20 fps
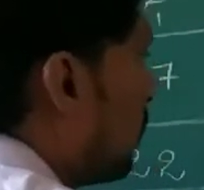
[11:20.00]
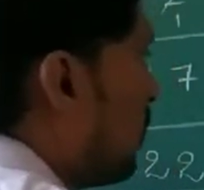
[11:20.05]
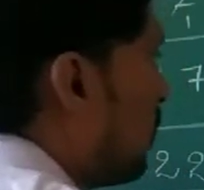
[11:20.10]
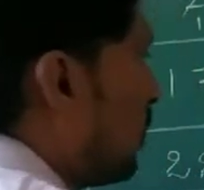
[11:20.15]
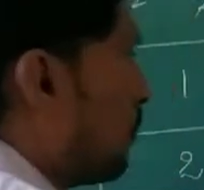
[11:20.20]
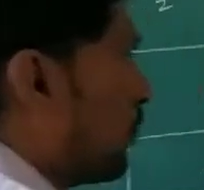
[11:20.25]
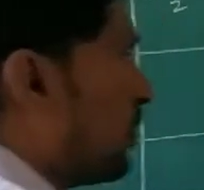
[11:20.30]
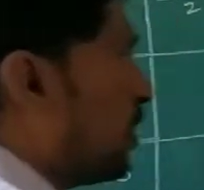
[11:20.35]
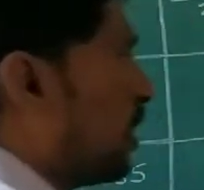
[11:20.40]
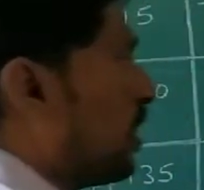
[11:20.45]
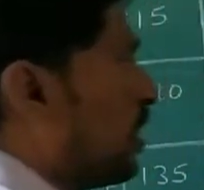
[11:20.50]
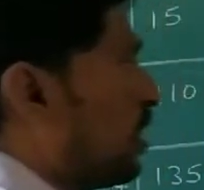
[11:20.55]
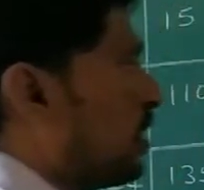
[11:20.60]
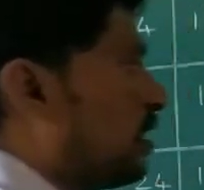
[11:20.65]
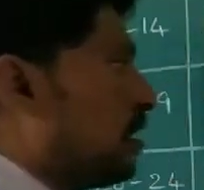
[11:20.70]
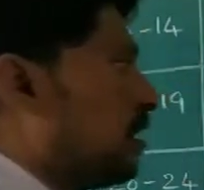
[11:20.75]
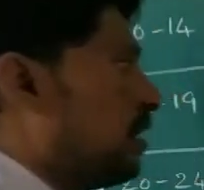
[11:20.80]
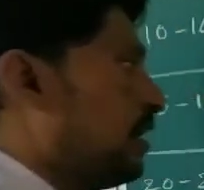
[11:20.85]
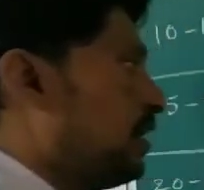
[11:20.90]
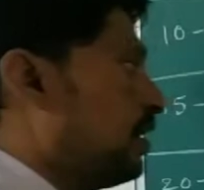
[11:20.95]
That we
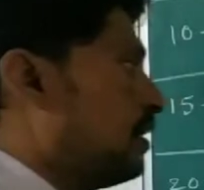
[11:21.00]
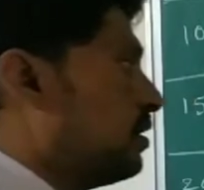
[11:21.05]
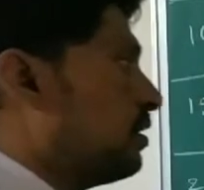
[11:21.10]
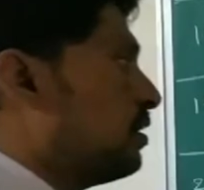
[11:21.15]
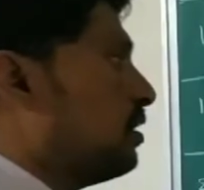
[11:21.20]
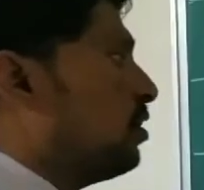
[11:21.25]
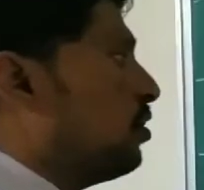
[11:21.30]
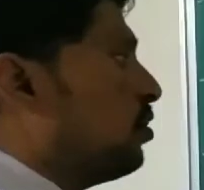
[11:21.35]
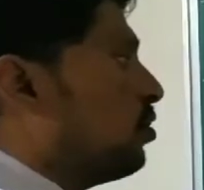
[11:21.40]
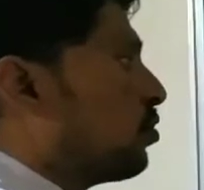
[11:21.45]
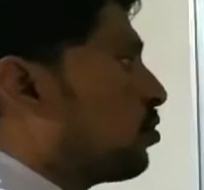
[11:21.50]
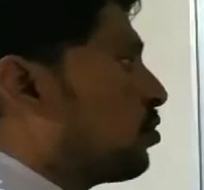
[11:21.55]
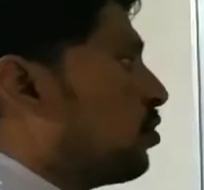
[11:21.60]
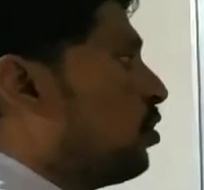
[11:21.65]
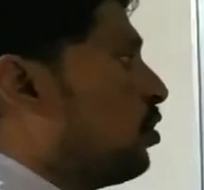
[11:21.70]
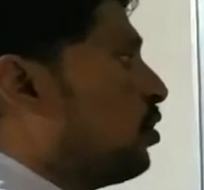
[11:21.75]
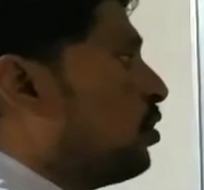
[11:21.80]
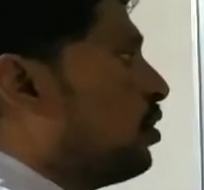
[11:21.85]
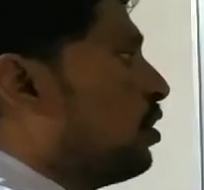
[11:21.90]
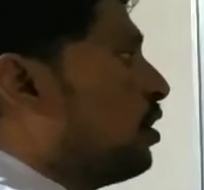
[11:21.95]
underlined.
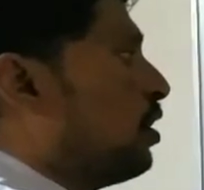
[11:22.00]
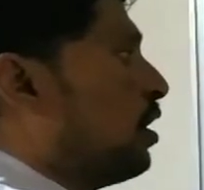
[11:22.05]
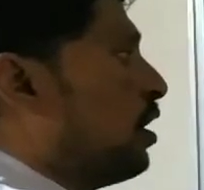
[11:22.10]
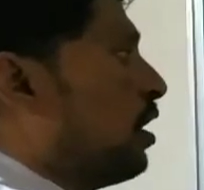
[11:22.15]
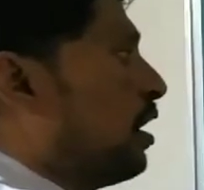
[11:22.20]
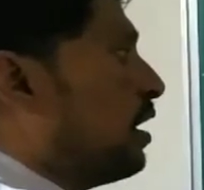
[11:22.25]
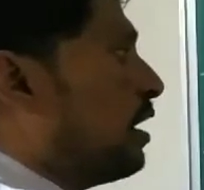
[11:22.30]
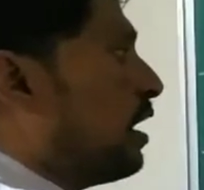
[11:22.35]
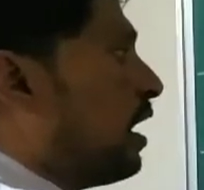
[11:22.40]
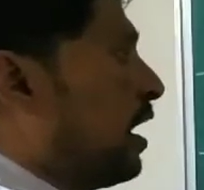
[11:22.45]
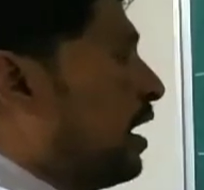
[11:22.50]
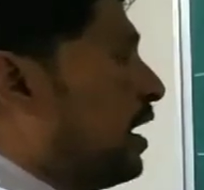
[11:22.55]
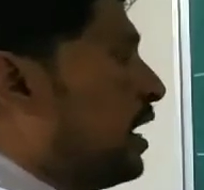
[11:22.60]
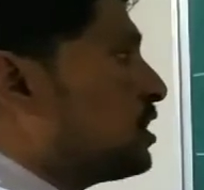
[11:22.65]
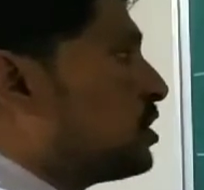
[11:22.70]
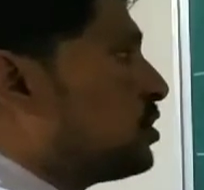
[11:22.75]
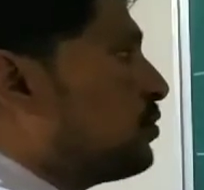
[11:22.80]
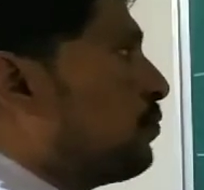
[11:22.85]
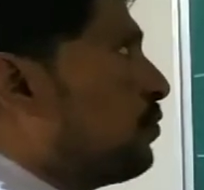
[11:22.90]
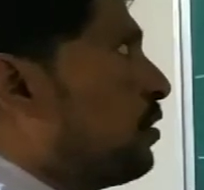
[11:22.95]
So
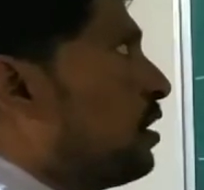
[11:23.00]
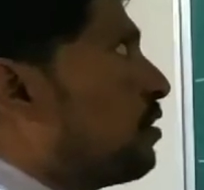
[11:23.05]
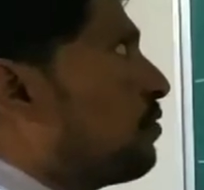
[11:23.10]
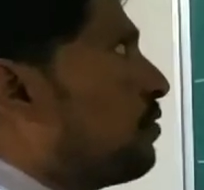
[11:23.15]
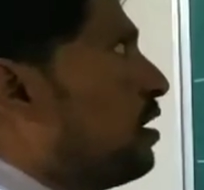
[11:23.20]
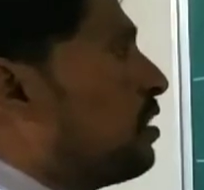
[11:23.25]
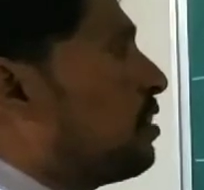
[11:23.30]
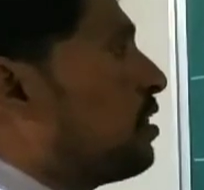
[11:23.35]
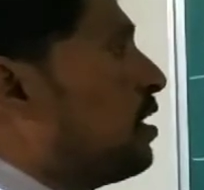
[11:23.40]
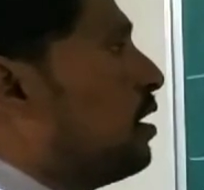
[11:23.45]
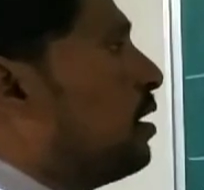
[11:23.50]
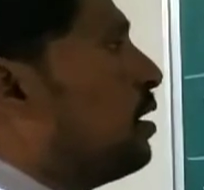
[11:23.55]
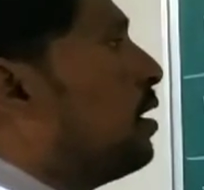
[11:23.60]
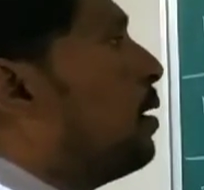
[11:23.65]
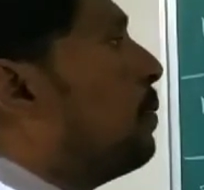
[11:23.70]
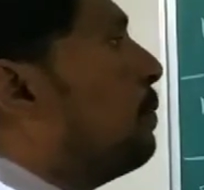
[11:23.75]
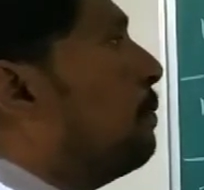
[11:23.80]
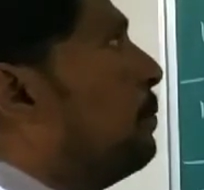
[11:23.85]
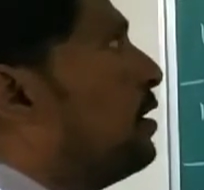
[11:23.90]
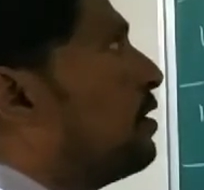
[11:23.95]
highest
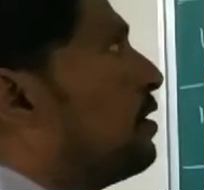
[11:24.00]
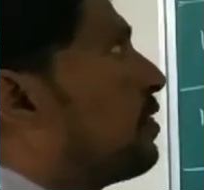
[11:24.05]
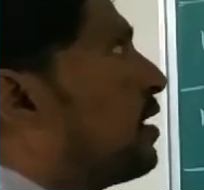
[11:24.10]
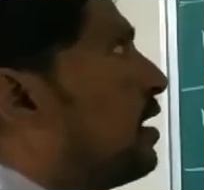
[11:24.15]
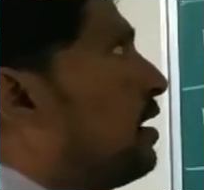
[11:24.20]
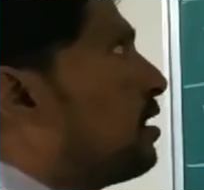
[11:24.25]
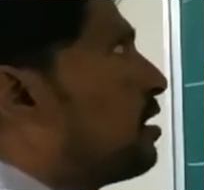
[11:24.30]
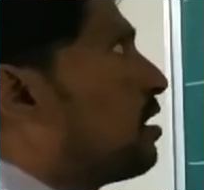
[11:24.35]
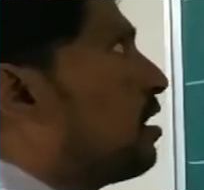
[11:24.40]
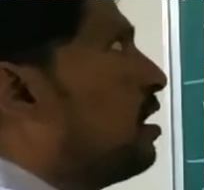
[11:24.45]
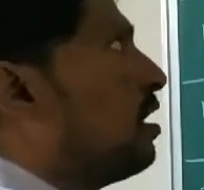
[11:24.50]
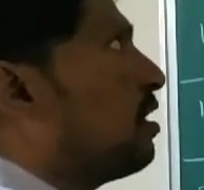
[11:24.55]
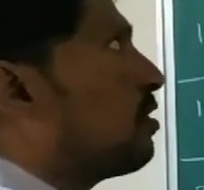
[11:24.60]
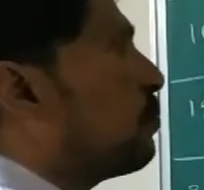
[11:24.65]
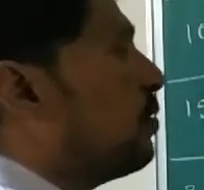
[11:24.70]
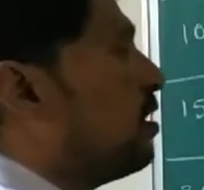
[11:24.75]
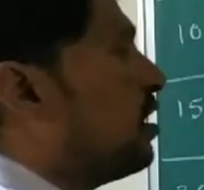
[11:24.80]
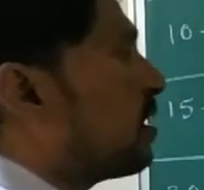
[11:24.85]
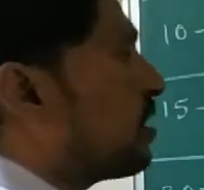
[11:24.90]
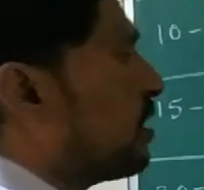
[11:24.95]
frequency beside
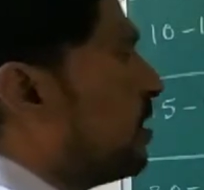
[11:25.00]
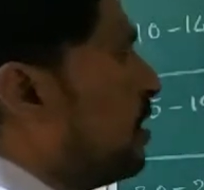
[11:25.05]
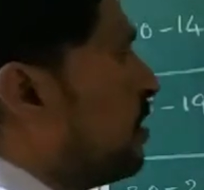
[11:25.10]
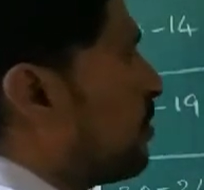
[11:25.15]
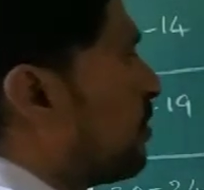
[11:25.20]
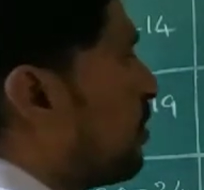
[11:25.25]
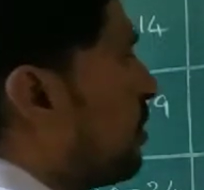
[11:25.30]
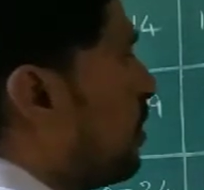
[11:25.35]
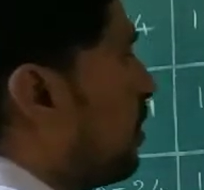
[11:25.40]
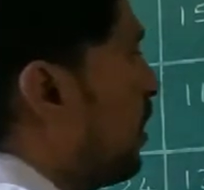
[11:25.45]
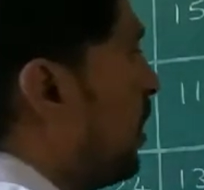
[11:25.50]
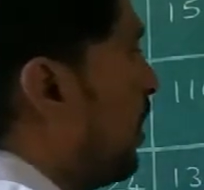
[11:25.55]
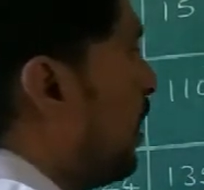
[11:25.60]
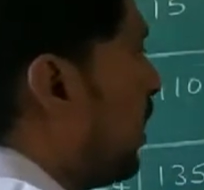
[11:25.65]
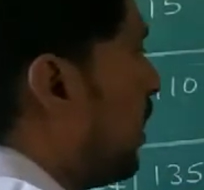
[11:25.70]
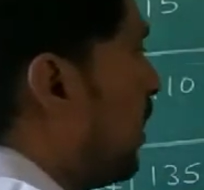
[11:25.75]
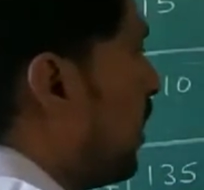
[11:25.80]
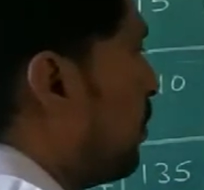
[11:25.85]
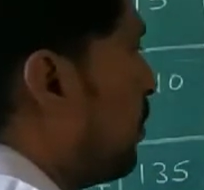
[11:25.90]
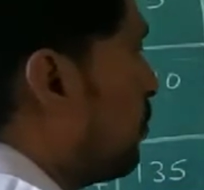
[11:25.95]
class mark is
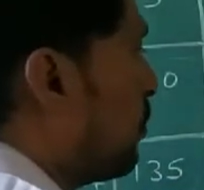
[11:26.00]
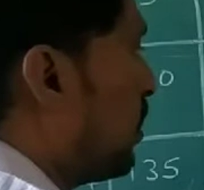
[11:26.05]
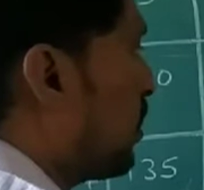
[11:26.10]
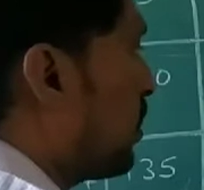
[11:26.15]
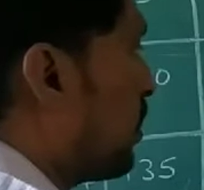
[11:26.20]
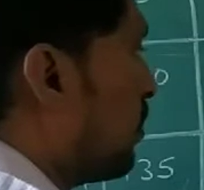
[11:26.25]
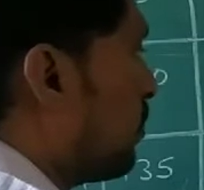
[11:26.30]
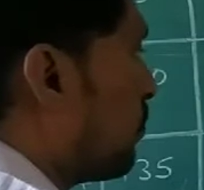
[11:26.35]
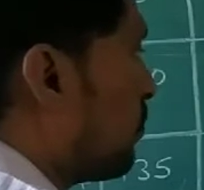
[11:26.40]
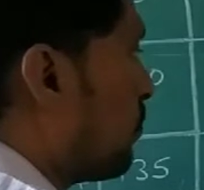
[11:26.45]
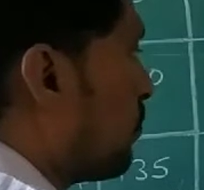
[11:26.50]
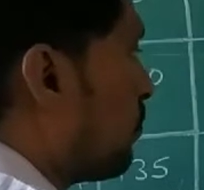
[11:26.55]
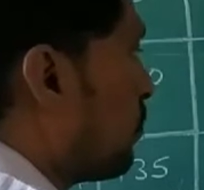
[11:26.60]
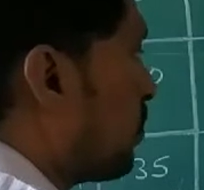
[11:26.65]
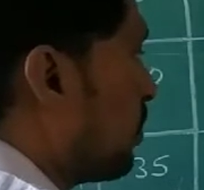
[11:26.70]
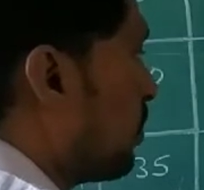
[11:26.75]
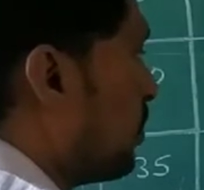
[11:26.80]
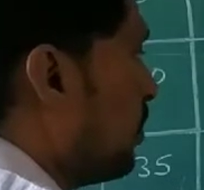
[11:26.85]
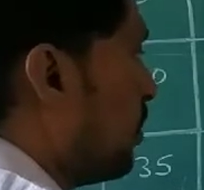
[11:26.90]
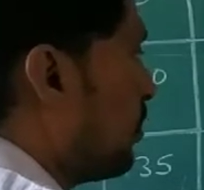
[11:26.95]
a I am taking.
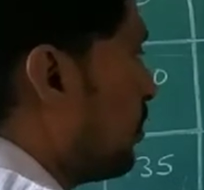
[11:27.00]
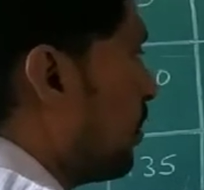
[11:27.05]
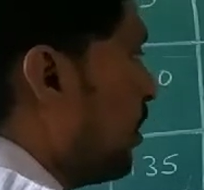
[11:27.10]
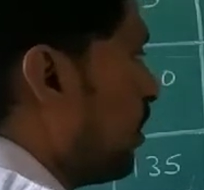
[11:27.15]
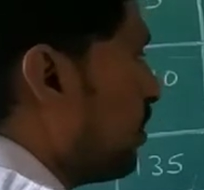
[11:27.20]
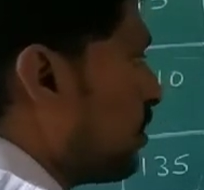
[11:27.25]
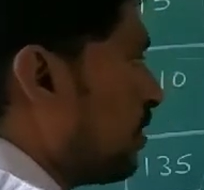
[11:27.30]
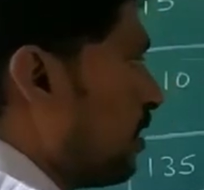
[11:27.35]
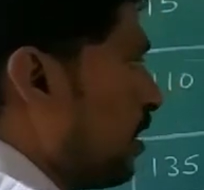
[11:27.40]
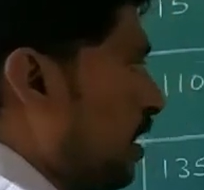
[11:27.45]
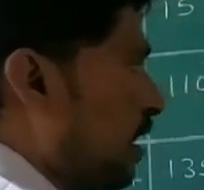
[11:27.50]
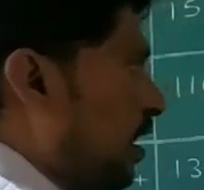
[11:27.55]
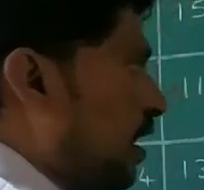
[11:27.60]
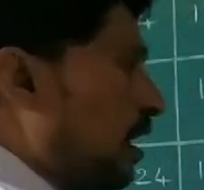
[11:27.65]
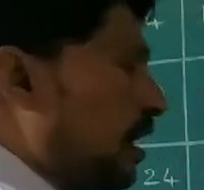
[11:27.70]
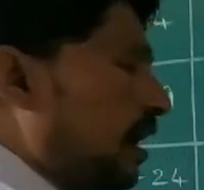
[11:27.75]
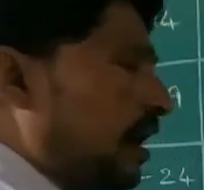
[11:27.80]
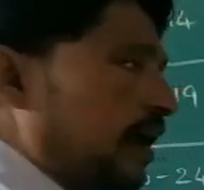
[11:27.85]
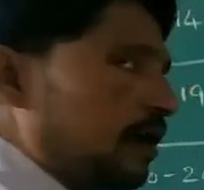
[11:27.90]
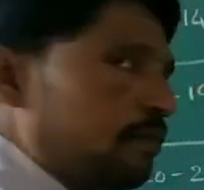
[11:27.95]
This is
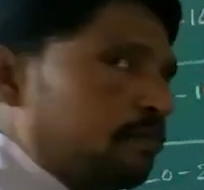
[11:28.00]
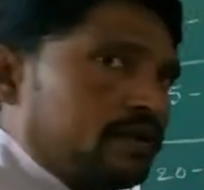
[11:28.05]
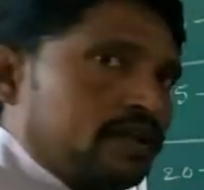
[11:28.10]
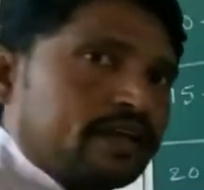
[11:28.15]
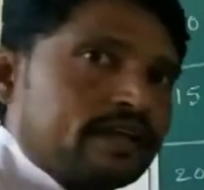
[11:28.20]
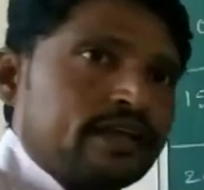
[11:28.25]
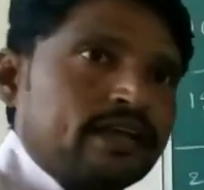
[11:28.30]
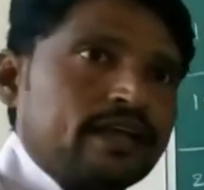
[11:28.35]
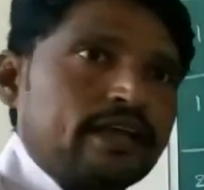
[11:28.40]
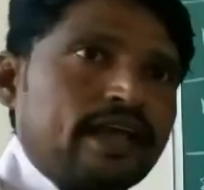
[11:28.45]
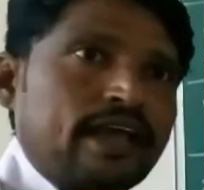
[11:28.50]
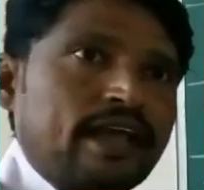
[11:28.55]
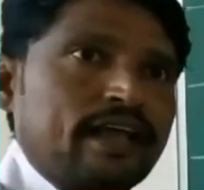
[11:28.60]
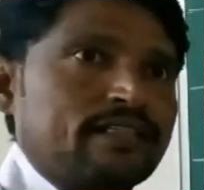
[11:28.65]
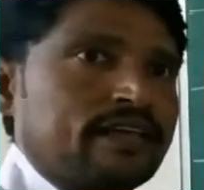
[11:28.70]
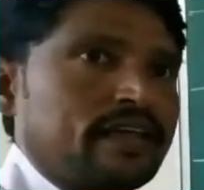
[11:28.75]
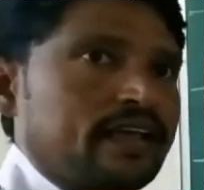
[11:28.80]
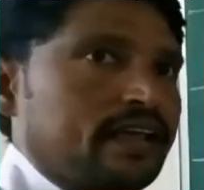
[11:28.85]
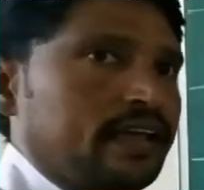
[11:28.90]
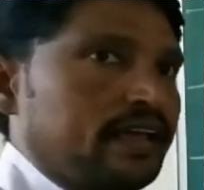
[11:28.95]
I am taking as